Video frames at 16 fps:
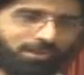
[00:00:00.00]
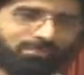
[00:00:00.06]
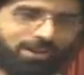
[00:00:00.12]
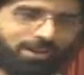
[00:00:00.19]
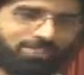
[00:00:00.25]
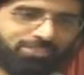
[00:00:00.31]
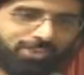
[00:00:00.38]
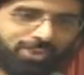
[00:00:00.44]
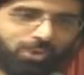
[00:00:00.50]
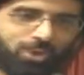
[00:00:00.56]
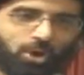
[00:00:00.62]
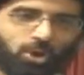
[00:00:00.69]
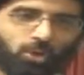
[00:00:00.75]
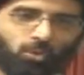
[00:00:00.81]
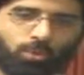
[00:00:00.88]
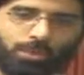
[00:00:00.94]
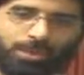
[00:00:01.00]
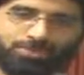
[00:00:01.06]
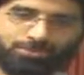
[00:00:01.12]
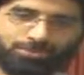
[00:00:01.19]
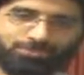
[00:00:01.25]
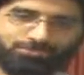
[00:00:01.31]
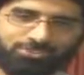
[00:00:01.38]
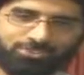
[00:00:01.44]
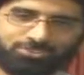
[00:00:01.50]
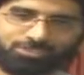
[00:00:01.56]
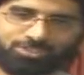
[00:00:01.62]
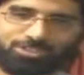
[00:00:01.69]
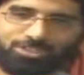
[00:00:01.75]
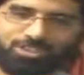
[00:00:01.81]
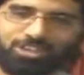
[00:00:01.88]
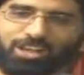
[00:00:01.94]
her mother. Whatever
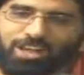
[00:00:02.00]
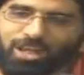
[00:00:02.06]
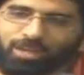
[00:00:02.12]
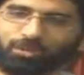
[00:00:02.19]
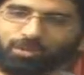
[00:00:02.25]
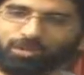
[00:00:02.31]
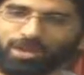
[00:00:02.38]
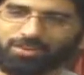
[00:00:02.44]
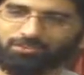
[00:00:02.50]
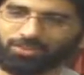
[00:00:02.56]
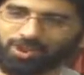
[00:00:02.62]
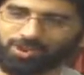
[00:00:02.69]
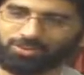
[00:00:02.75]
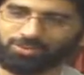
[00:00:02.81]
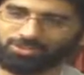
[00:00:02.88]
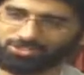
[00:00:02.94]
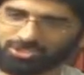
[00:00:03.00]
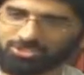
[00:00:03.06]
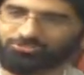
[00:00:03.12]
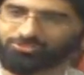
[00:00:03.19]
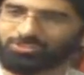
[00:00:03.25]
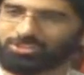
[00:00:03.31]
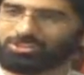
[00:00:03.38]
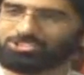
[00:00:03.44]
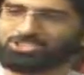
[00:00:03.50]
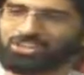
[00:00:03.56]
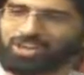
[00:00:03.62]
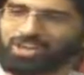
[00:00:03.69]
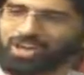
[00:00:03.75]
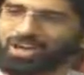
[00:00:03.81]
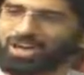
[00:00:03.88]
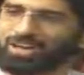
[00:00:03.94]
physical and whatever other suffering
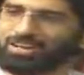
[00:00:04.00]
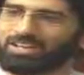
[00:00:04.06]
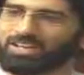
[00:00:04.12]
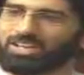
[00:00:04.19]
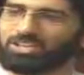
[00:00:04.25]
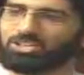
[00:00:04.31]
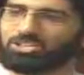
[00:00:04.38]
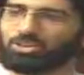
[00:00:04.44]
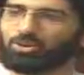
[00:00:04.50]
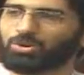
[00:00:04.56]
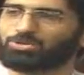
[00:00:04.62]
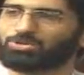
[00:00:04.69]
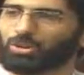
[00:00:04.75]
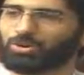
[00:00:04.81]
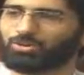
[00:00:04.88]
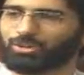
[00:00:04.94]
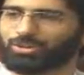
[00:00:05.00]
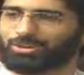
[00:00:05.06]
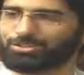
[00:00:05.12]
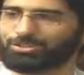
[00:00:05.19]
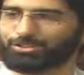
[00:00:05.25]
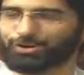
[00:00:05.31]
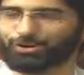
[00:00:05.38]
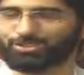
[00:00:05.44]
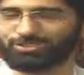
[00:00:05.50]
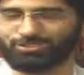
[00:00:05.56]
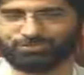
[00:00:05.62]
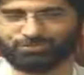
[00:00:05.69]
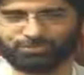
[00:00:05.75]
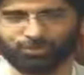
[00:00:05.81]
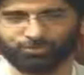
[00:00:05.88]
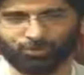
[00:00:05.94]
she had, she was only a source
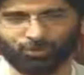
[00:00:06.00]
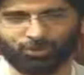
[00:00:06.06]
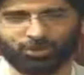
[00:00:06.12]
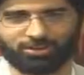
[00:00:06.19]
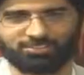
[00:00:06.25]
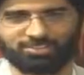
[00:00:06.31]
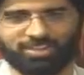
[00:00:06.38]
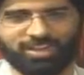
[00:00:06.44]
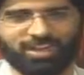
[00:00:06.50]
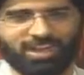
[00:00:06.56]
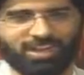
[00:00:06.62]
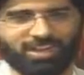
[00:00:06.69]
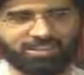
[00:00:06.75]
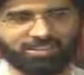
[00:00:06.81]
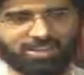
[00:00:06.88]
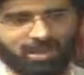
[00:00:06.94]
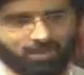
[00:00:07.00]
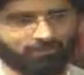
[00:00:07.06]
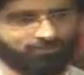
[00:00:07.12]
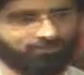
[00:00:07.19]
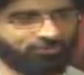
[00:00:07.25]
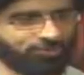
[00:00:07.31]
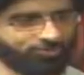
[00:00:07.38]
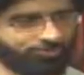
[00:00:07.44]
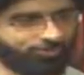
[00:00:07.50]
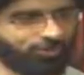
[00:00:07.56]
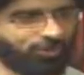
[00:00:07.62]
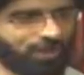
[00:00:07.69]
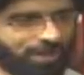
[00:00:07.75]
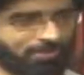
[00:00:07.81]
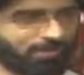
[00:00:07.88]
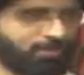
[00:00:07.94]
of support and comfort
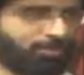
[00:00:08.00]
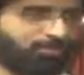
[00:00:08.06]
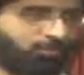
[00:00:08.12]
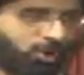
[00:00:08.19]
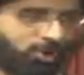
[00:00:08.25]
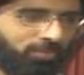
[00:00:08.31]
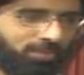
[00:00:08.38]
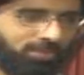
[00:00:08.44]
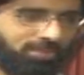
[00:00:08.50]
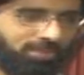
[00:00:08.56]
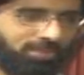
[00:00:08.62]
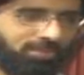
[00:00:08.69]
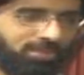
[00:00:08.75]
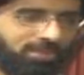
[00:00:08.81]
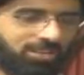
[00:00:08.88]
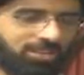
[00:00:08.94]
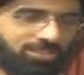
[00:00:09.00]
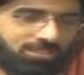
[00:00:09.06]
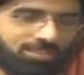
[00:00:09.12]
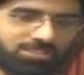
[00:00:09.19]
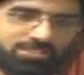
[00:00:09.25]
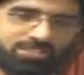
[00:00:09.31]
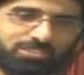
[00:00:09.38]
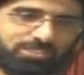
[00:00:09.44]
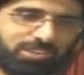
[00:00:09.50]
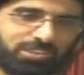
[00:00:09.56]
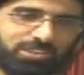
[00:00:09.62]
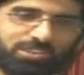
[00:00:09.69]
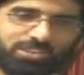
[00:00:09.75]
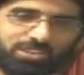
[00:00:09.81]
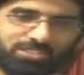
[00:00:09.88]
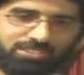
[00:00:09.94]
for Amir al-Mu'mineen, just as
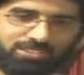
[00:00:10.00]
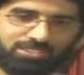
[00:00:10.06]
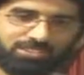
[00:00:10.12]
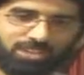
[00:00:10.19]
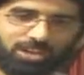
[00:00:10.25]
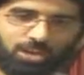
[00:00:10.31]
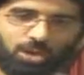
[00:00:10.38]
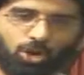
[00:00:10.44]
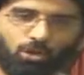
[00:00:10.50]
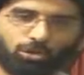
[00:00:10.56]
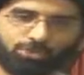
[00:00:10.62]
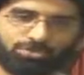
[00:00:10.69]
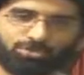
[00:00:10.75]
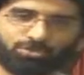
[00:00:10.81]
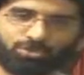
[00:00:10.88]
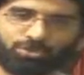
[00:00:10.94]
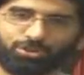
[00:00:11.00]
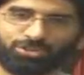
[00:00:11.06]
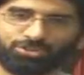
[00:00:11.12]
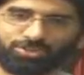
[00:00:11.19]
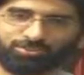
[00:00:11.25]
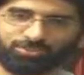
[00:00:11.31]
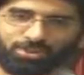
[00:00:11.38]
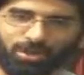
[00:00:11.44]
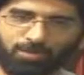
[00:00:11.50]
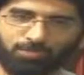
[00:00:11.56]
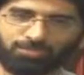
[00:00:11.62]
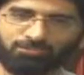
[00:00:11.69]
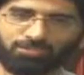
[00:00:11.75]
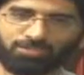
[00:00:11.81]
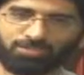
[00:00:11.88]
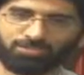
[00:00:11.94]
Lady Khadijah was a source of
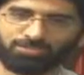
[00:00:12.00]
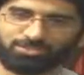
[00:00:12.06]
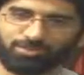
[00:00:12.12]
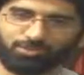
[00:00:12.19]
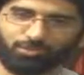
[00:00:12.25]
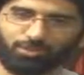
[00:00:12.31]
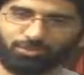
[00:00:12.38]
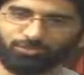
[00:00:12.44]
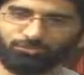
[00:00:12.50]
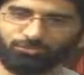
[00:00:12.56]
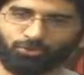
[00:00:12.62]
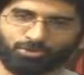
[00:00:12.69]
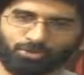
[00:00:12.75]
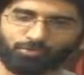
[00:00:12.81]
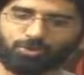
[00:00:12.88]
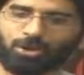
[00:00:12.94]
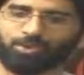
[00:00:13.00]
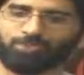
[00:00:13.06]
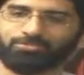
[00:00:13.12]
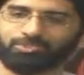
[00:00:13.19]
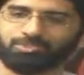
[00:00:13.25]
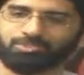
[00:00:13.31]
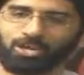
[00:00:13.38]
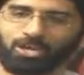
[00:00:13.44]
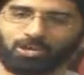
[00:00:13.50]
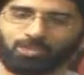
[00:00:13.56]
comfort and support for the Prophet.